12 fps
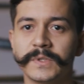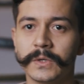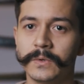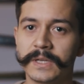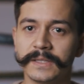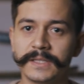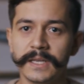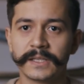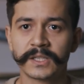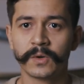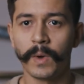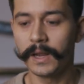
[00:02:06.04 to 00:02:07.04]
So you can see
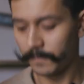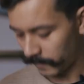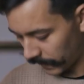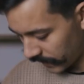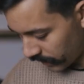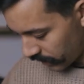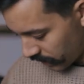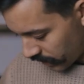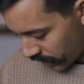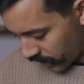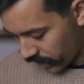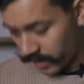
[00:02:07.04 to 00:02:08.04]
it's quite
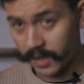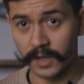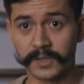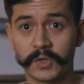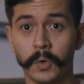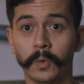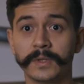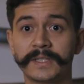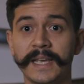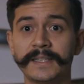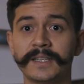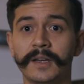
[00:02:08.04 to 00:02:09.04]
a tall
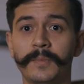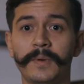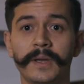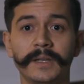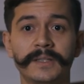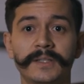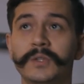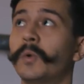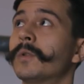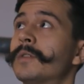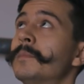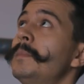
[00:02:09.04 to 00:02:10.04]
setup. It's
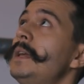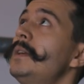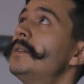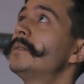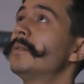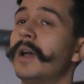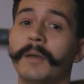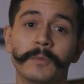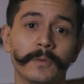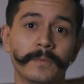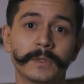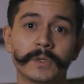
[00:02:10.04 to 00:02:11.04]
taller than me. I'm
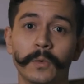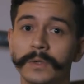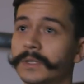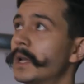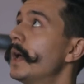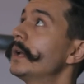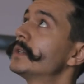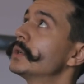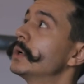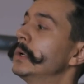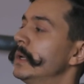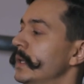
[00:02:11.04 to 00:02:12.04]
not the tallest guy,
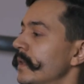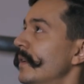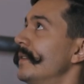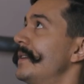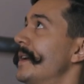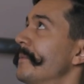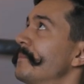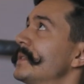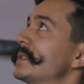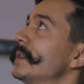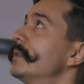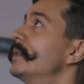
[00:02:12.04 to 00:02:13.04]
so yeah,
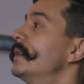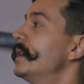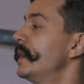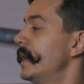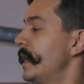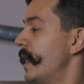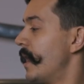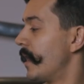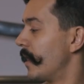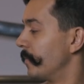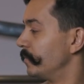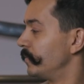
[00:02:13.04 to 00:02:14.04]
still
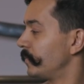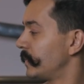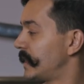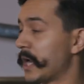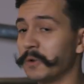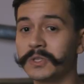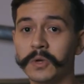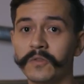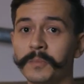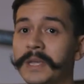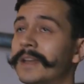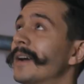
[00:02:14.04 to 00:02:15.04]
towers
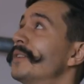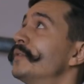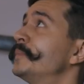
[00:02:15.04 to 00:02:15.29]
over me kind